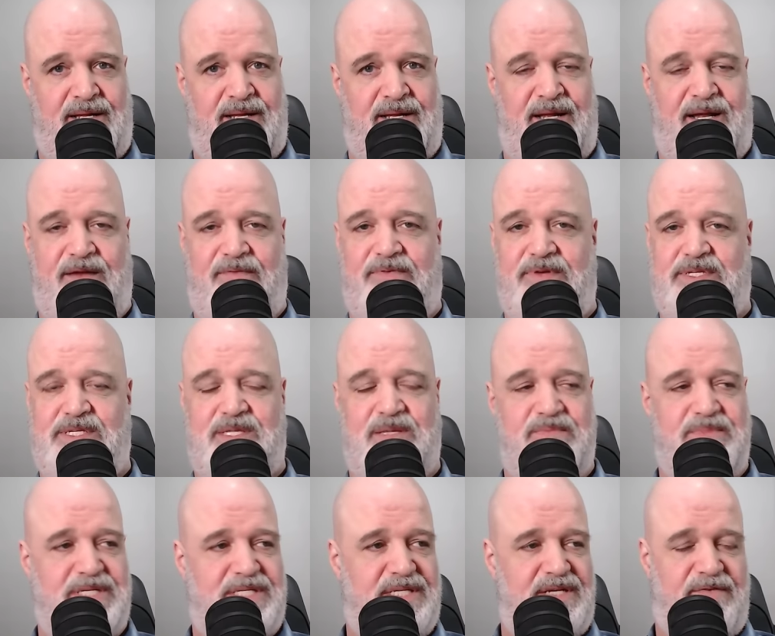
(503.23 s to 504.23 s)
And if it's the
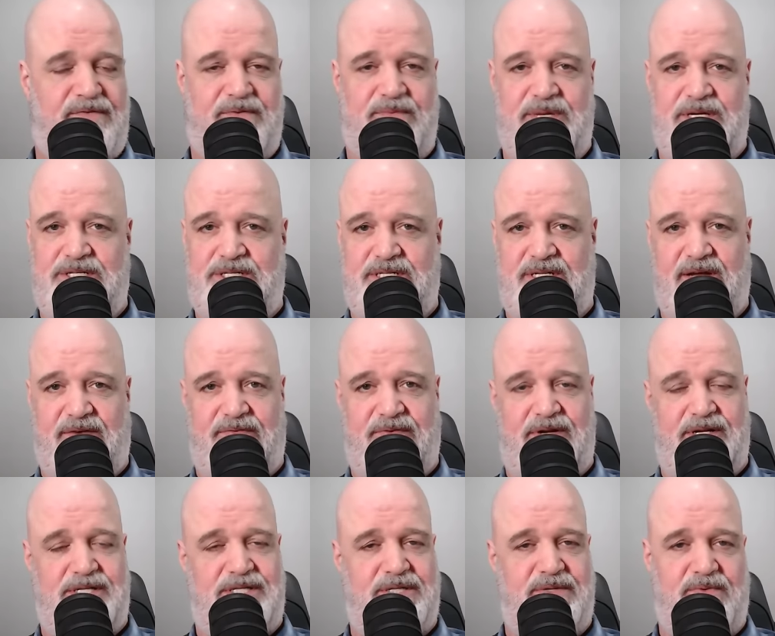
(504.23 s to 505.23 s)
misinformation
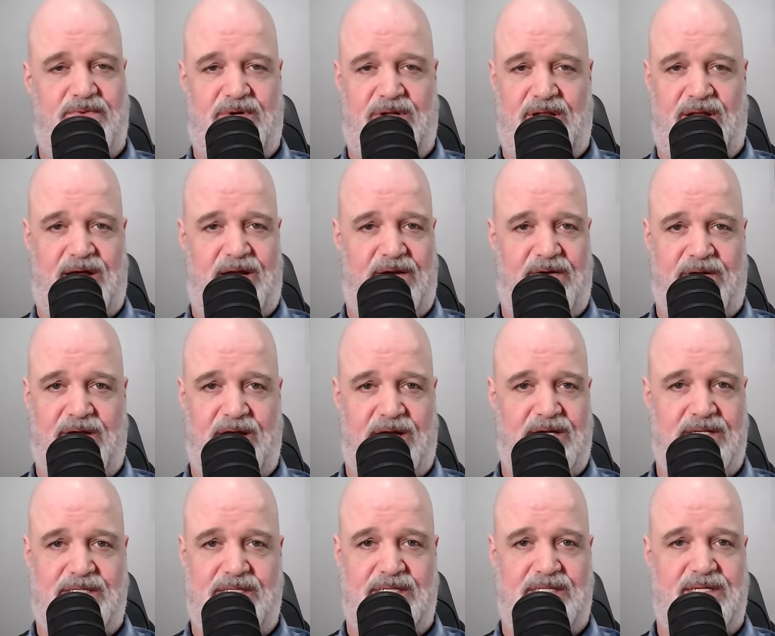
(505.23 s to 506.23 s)
definition, well, I don't care
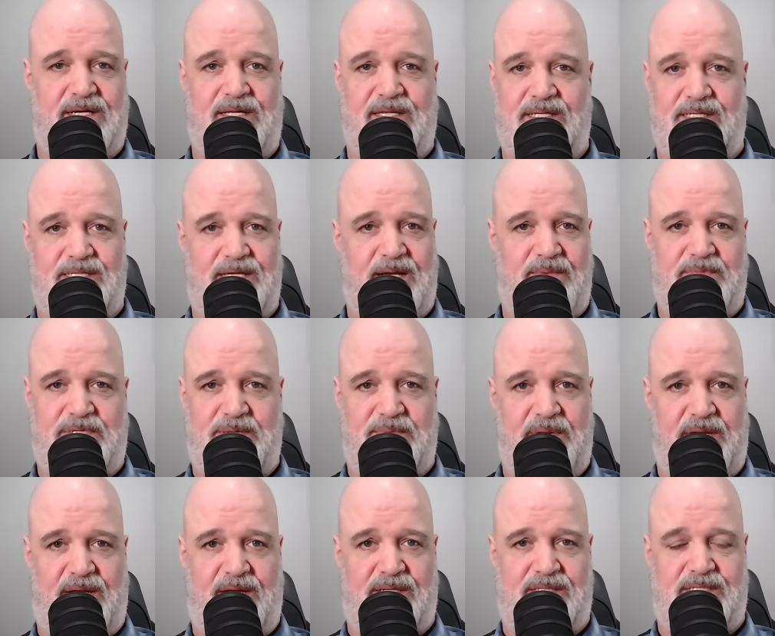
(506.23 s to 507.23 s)
because it's all the same to
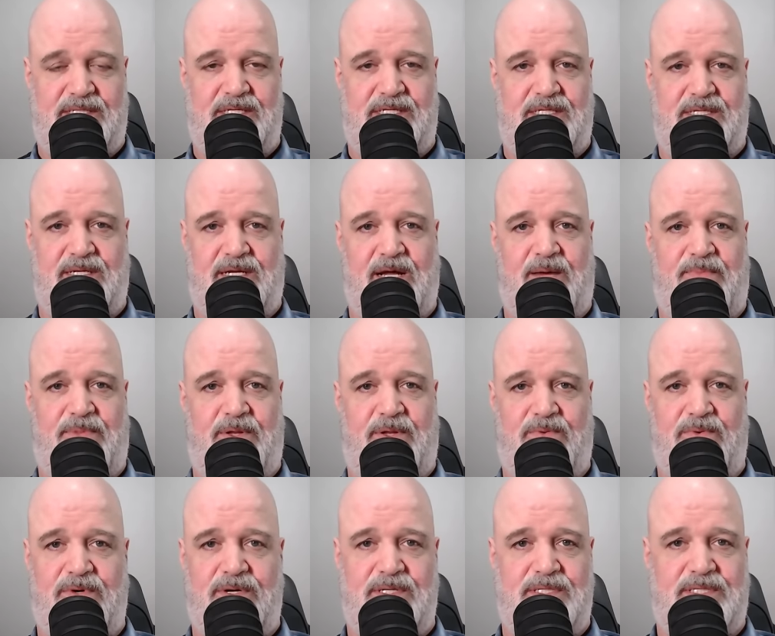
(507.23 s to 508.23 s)
me. It's just a couple of
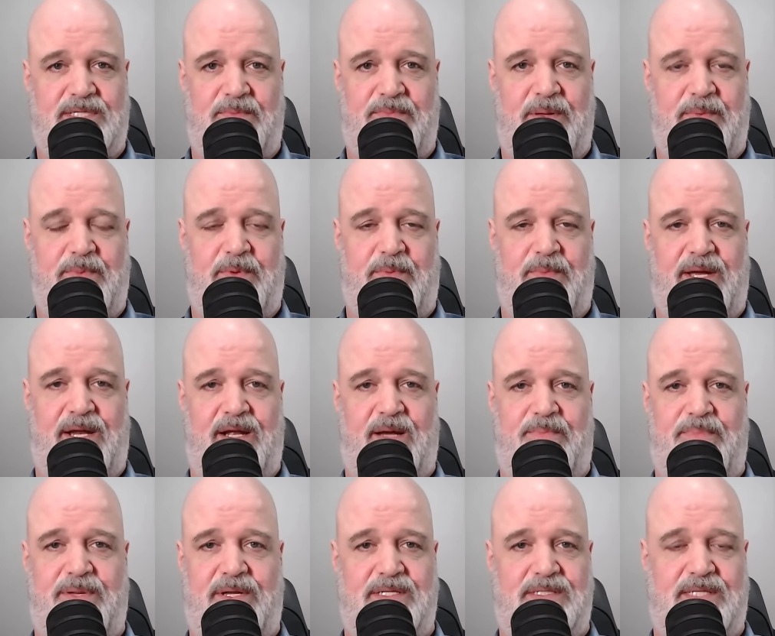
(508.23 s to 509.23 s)
words that people made up
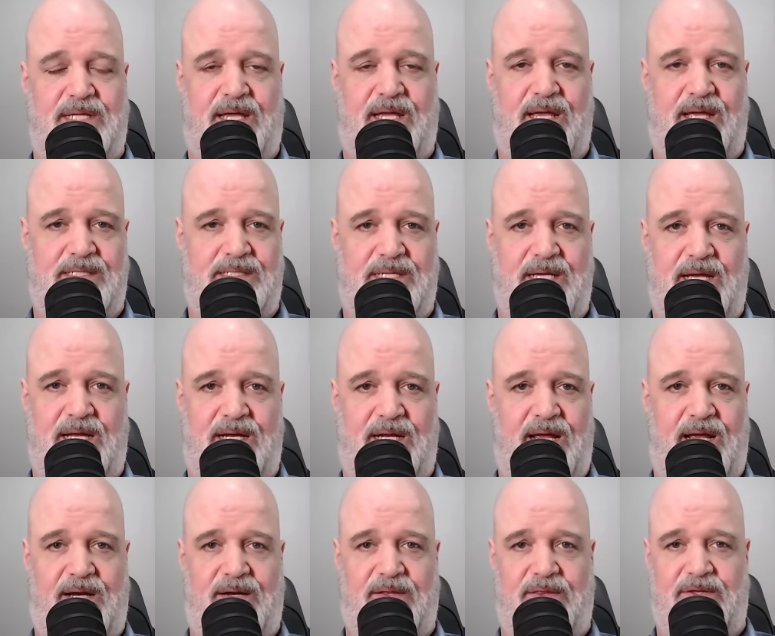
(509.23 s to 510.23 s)
because they can't stand to
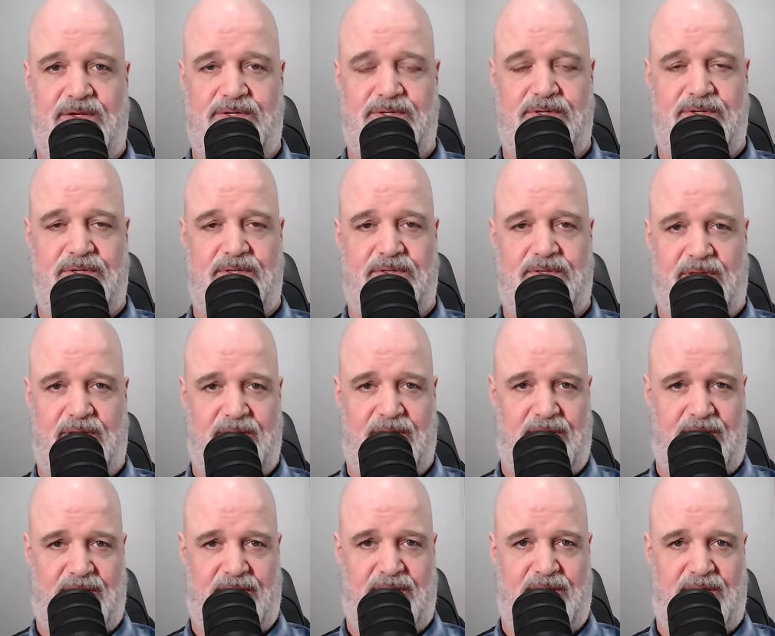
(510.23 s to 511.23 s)
handle the truth.
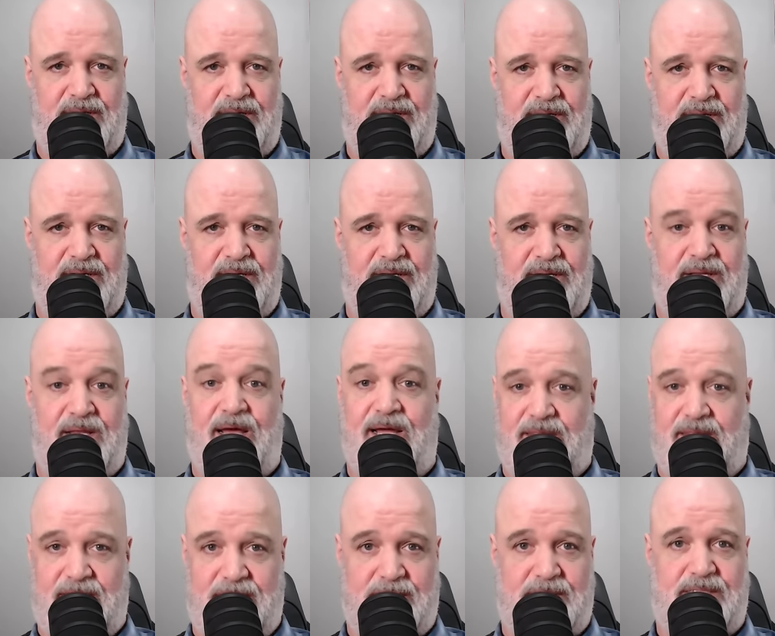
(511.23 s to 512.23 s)
Like
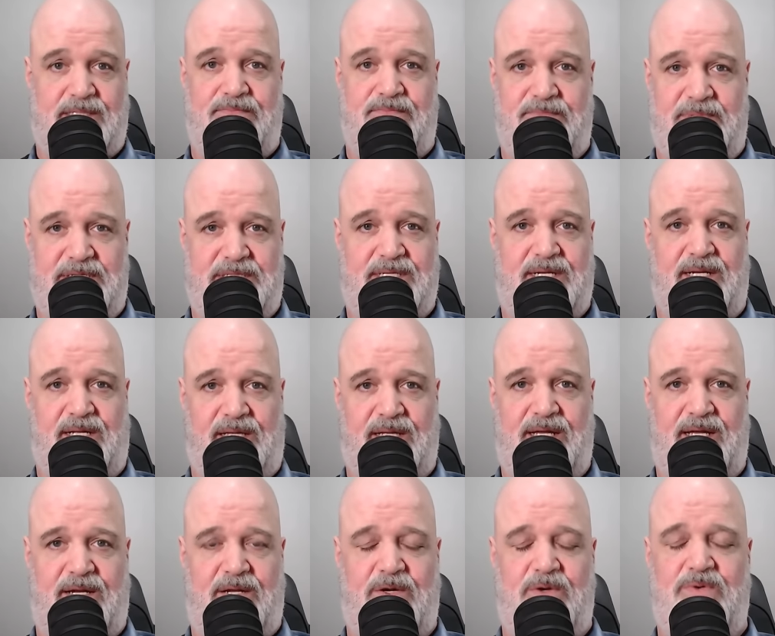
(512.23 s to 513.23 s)
this Ms.
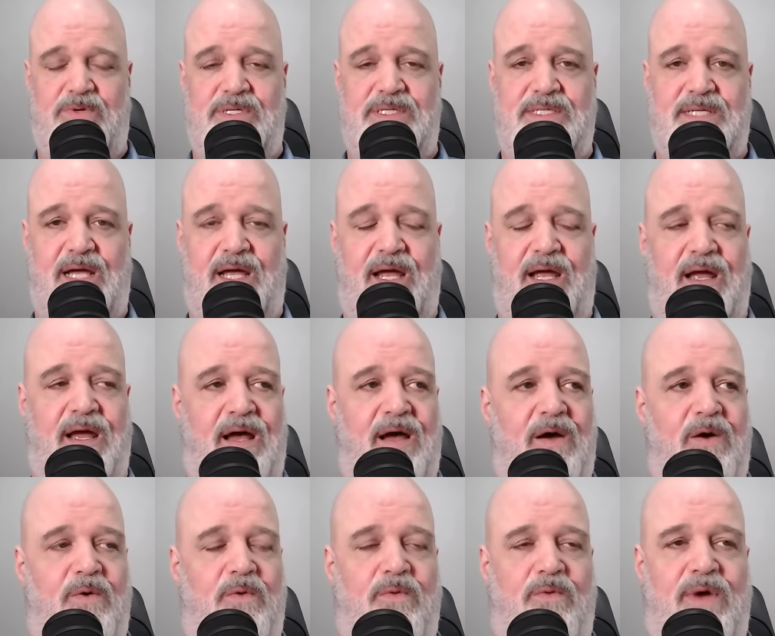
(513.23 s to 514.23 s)
Khalid, who is a
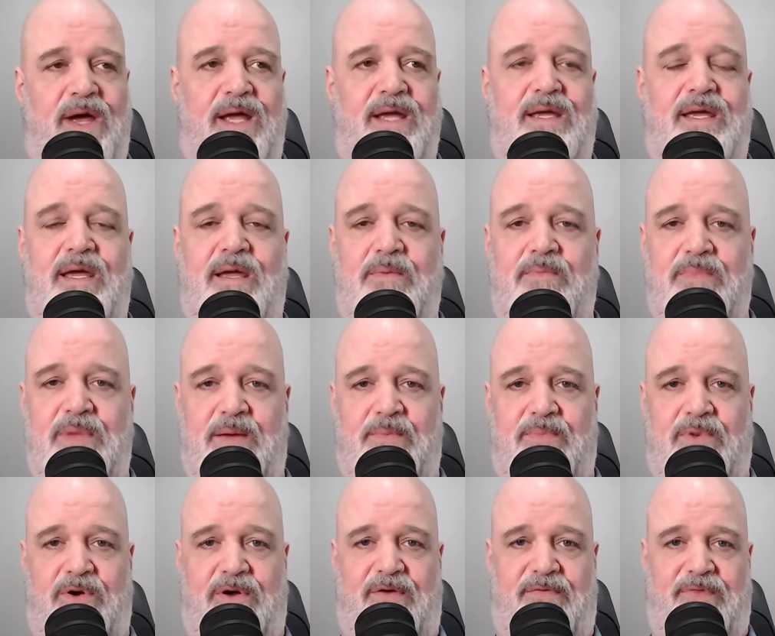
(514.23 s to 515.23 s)
ranking
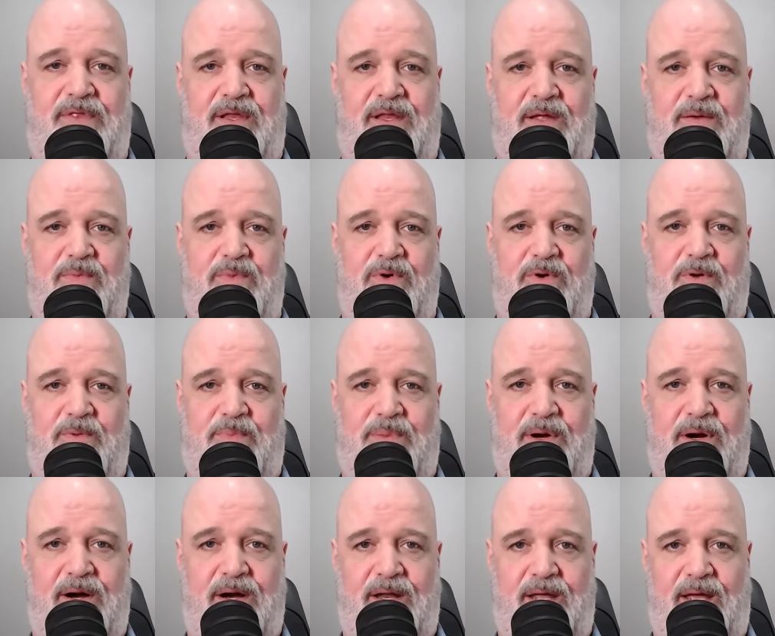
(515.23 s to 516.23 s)
member of the Liberal
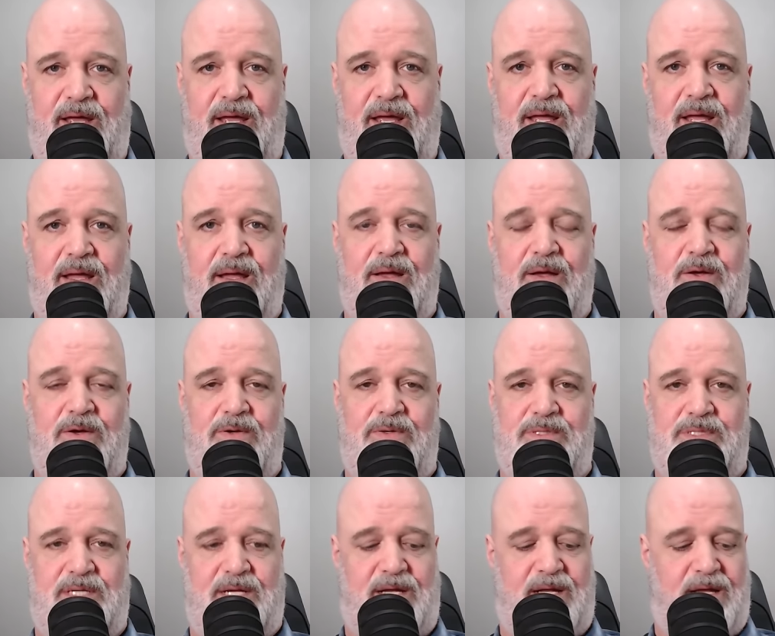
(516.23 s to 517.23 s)
Party,
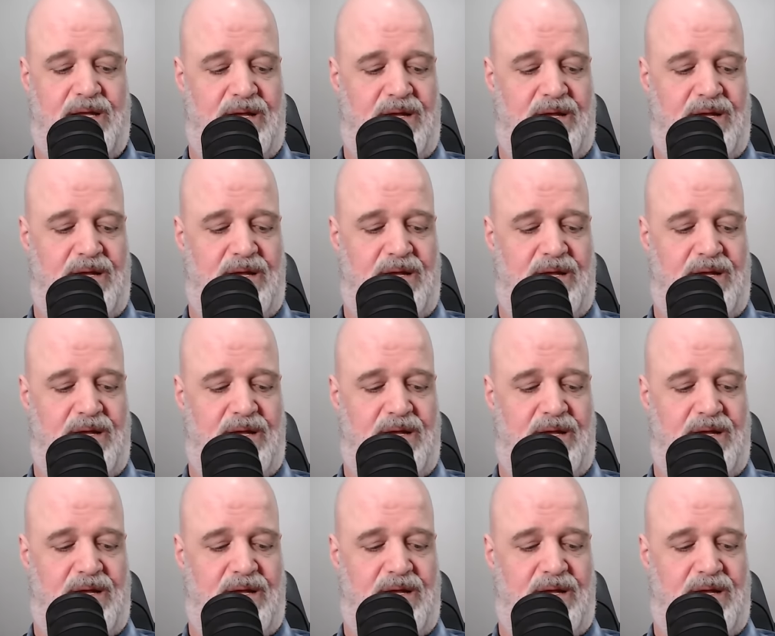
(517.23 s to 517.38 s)
who's a